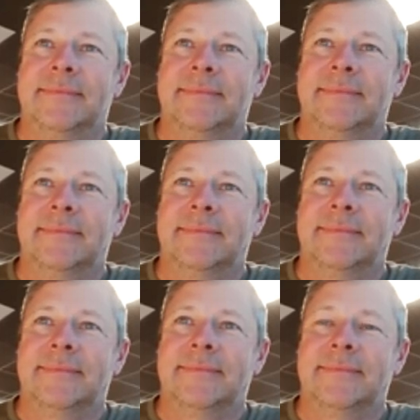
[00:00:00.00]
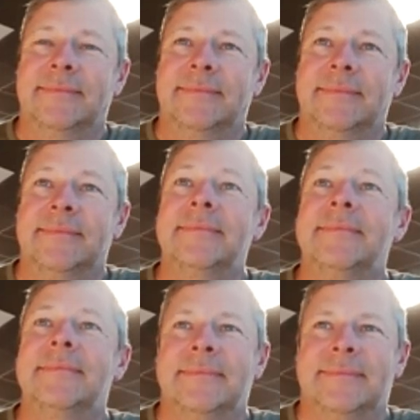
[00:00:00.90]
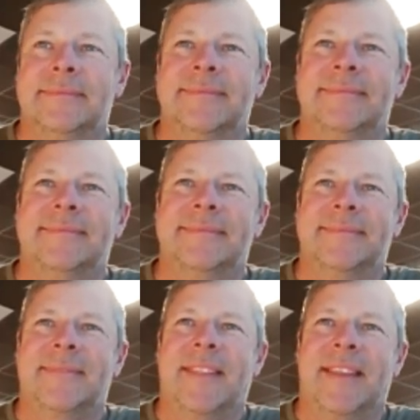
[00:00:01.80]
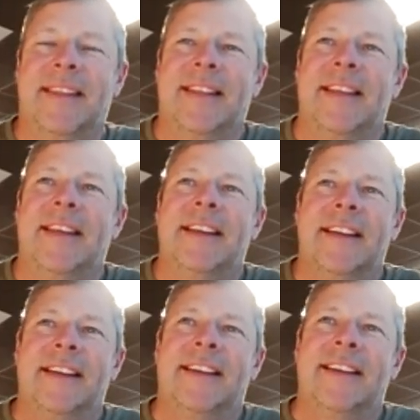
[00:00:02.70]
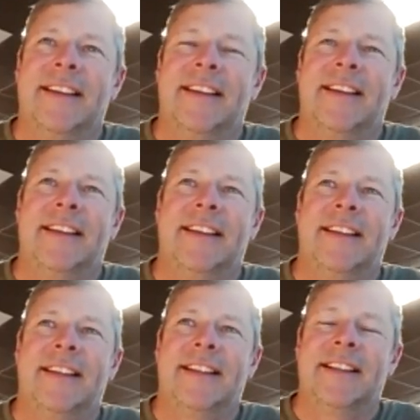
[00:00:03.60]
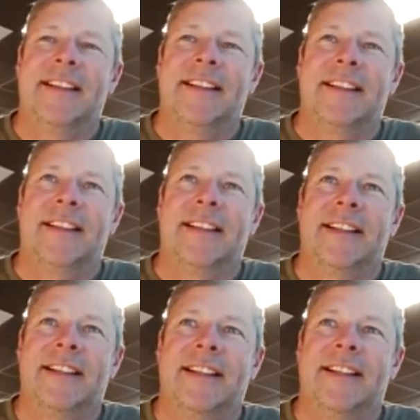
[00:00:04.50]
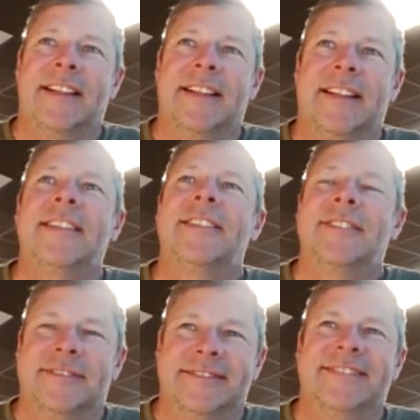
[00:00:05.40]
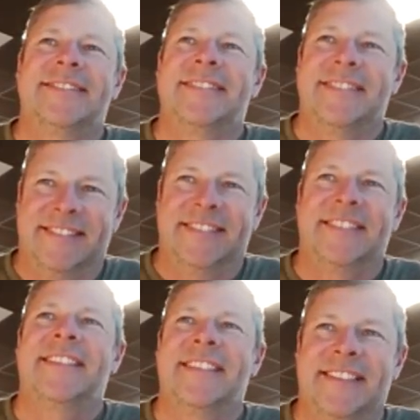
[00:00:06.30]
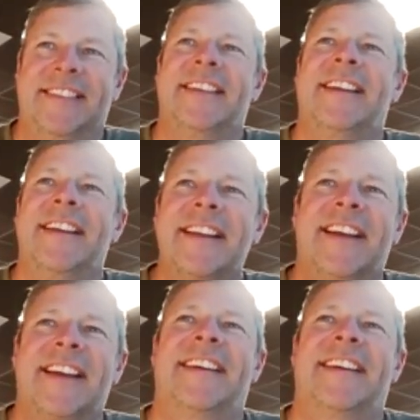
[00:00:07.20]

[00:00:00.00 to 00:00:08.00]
The person shown says nothing.